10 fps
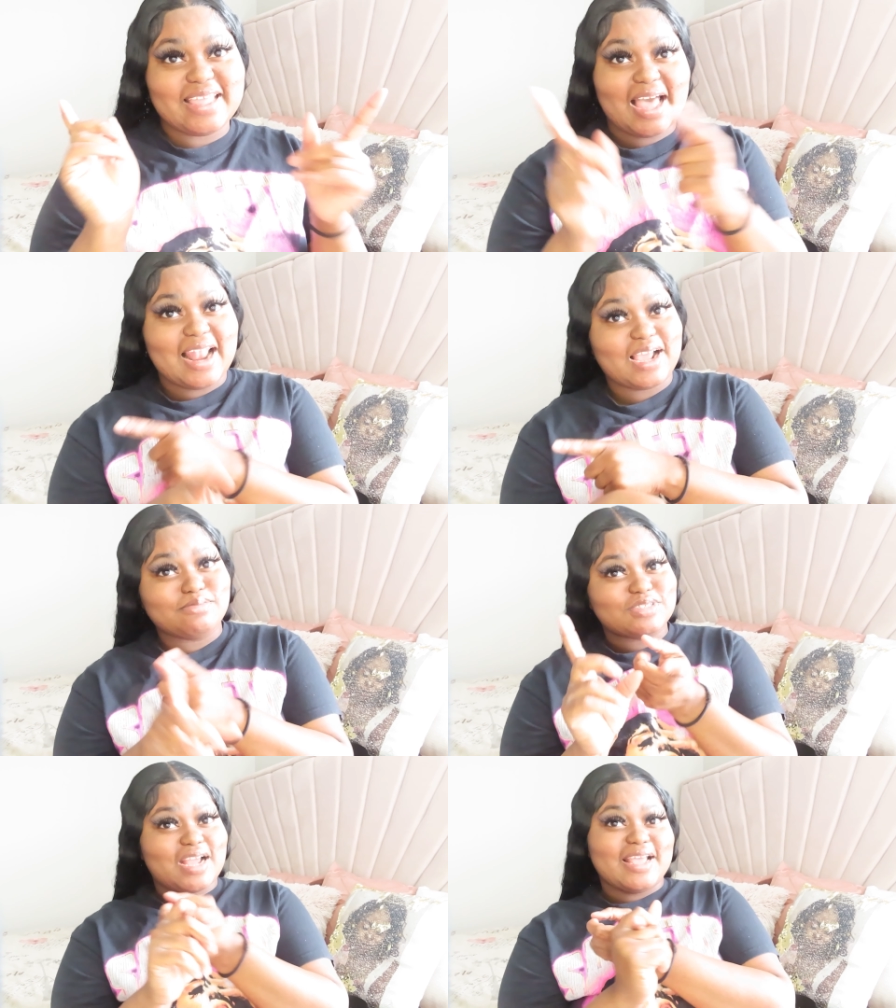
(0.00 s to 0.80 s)
Y'all like
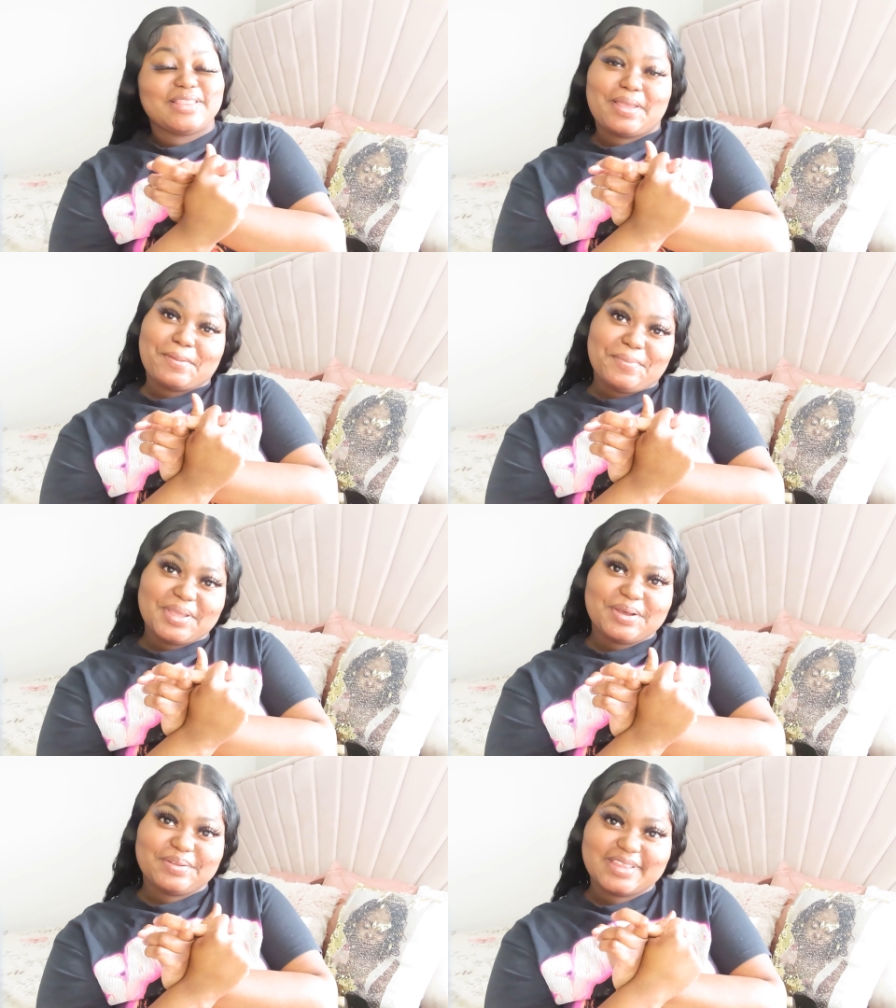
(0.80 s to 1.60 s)
and subscribe, hit that
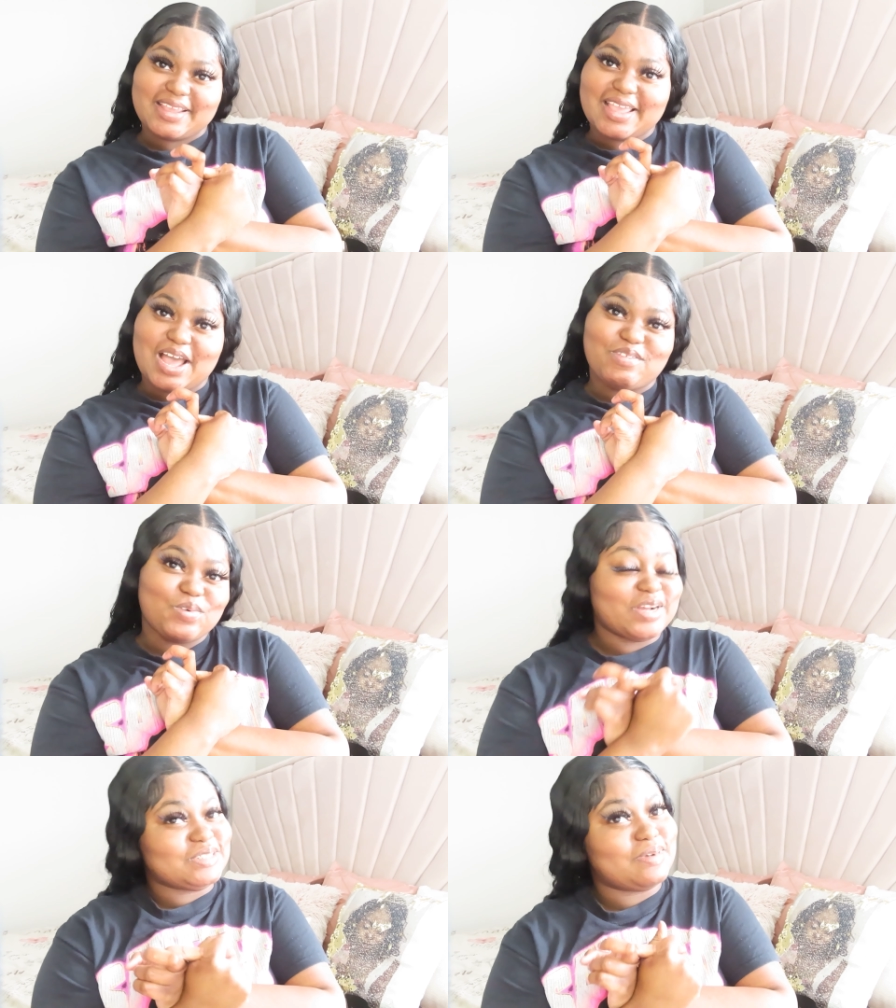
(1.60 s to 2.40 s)
bell. Thank y'all
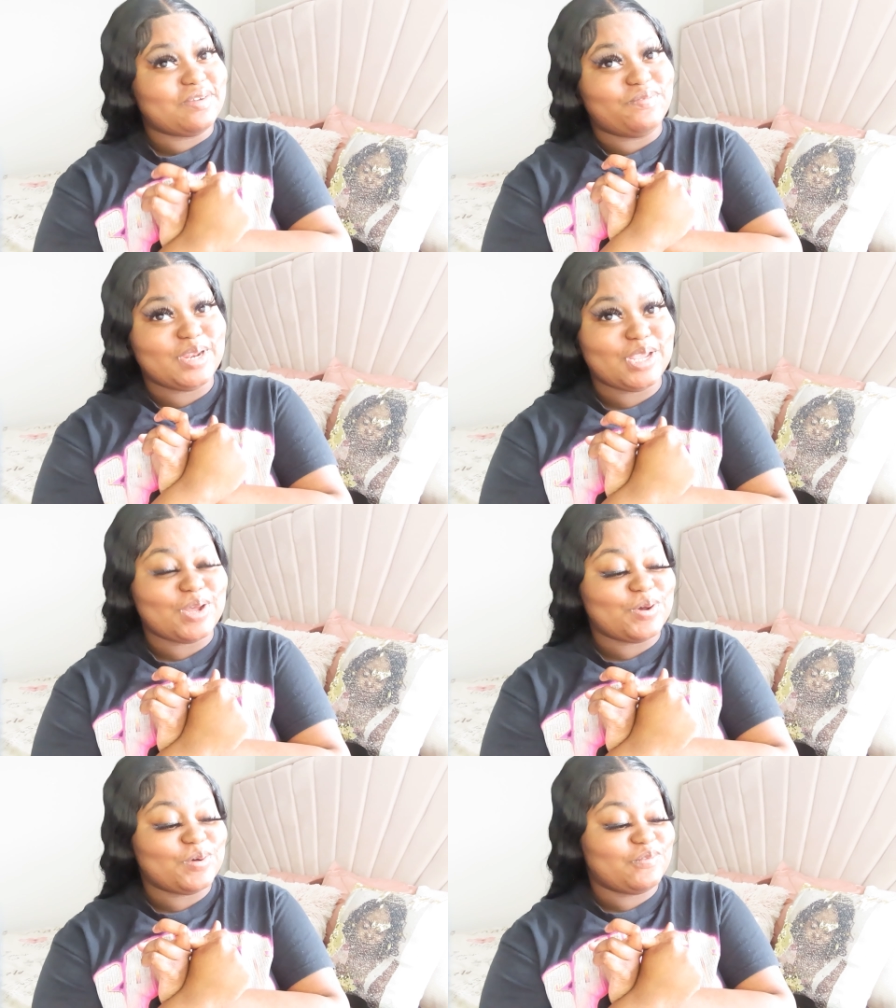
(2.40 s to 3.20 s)
for watching my
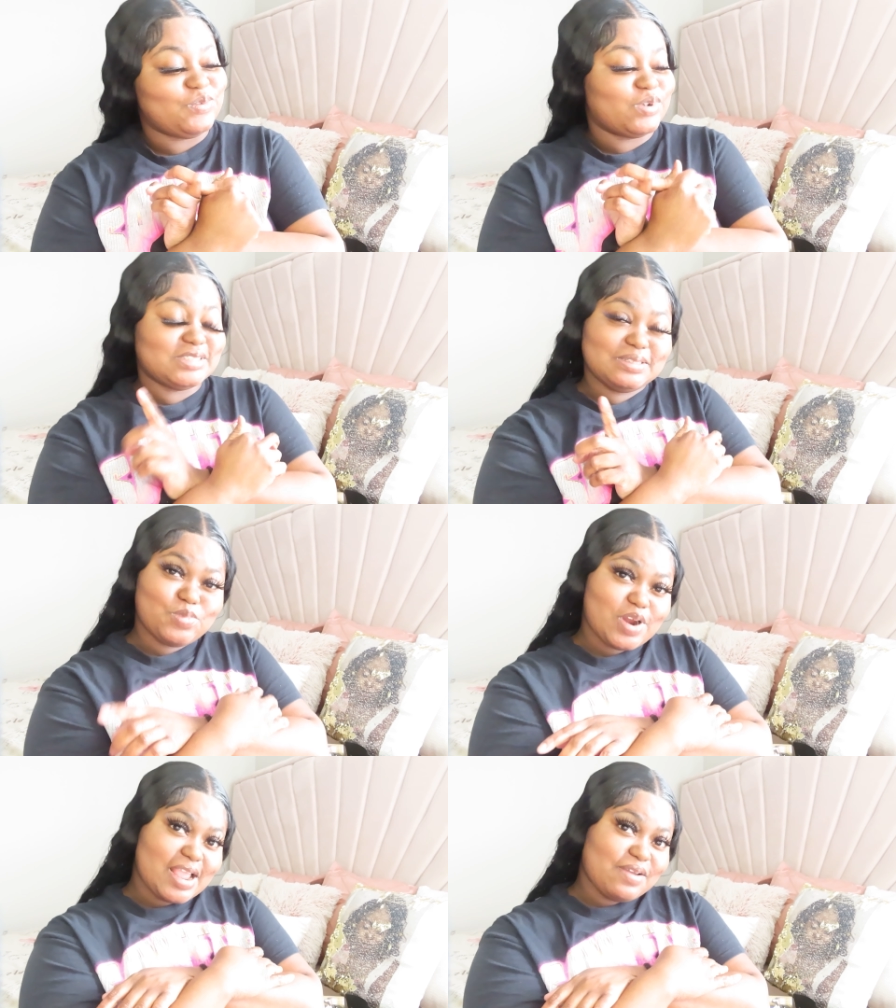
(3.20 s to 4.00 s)
video. If you want to see
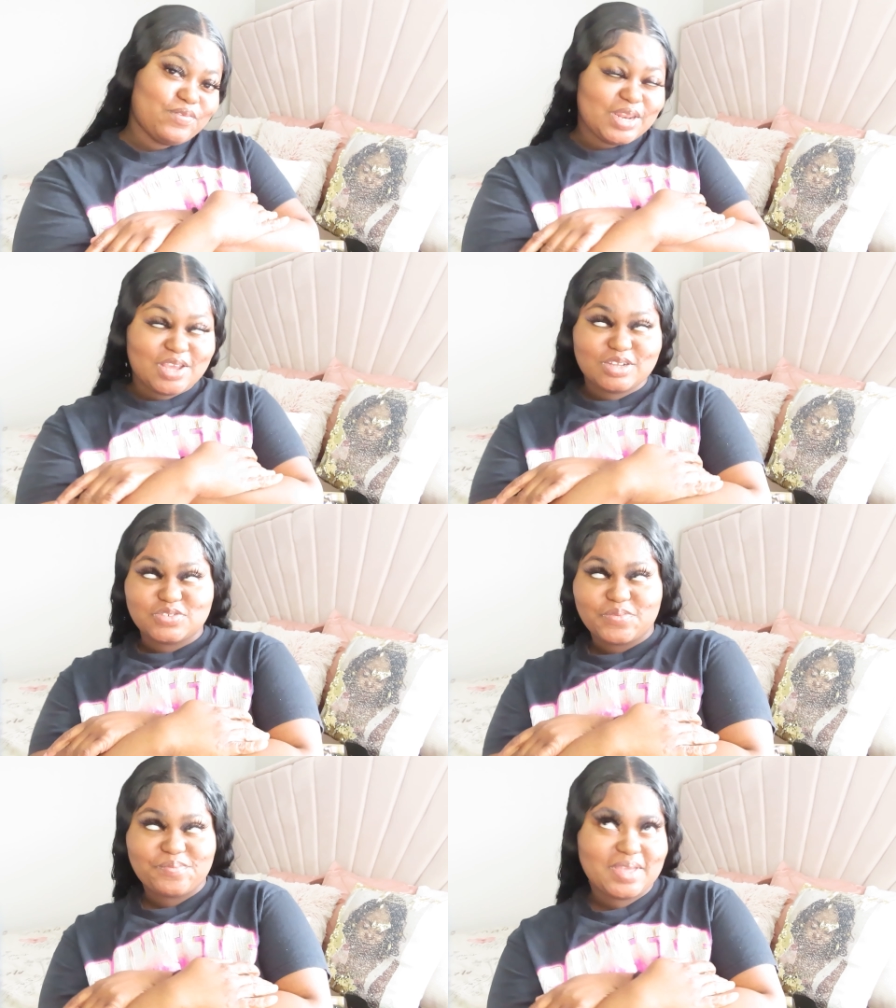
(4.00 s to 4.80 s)
more hair videos
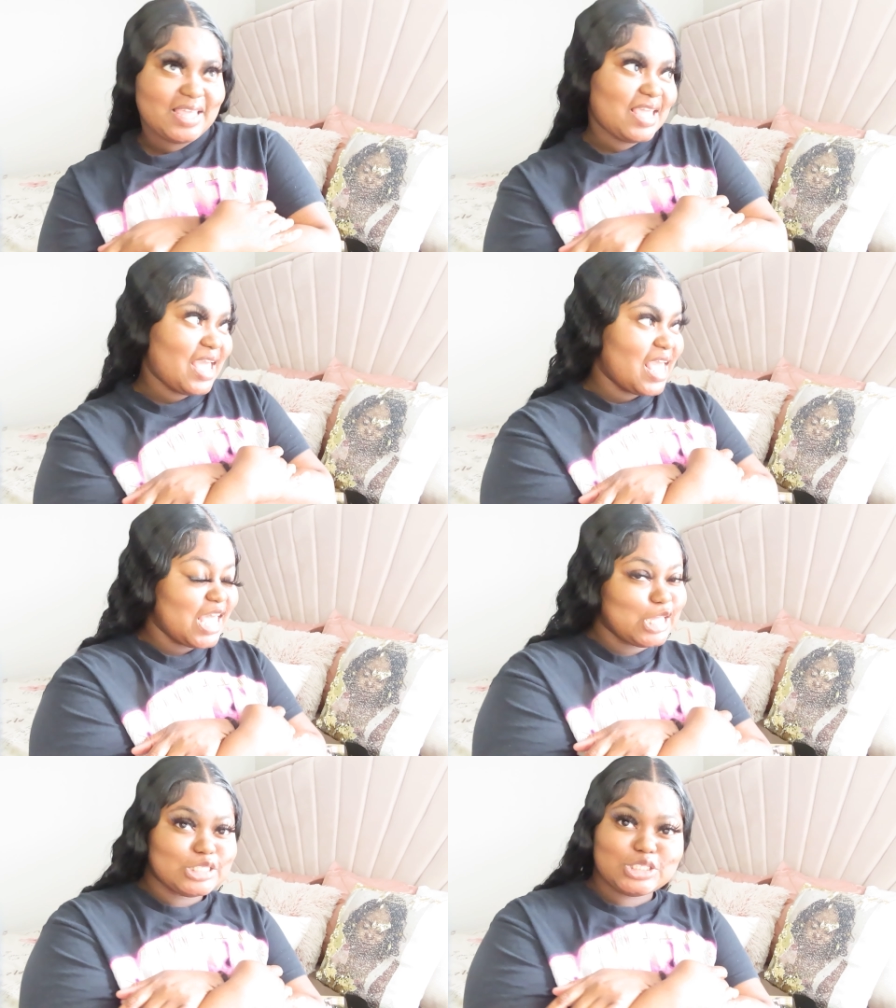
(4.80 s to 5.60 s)
from me,
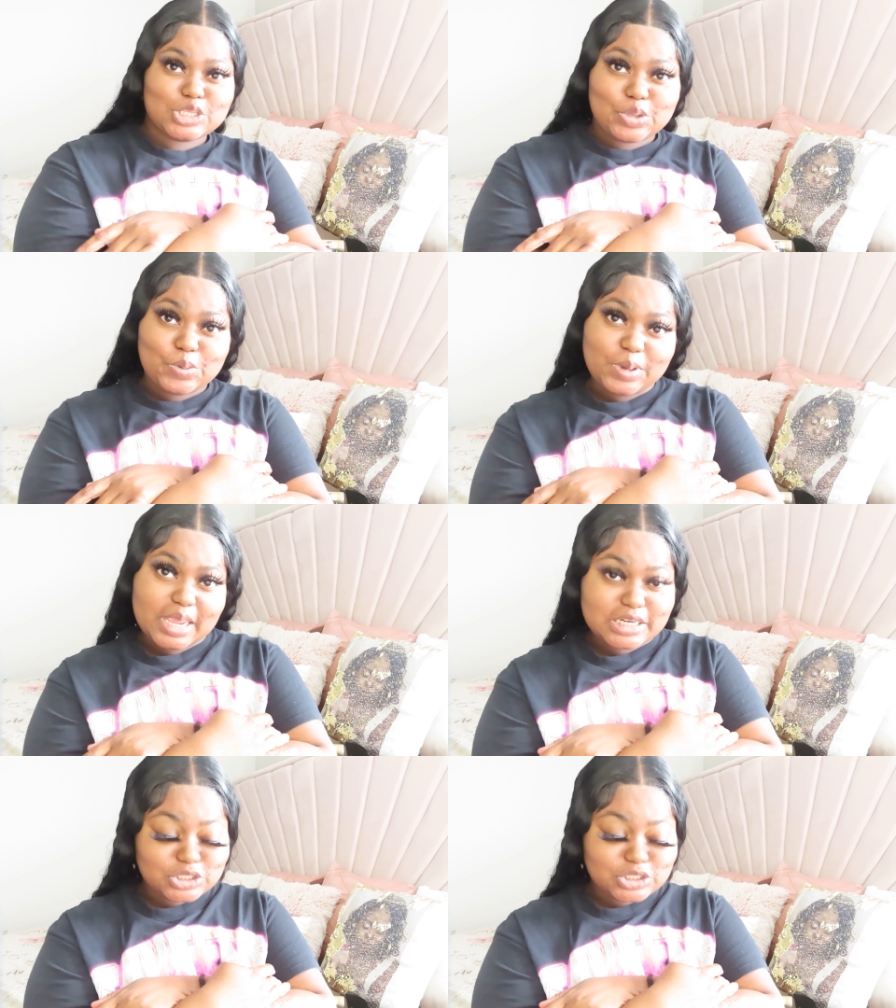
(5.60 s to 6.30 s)
tune in,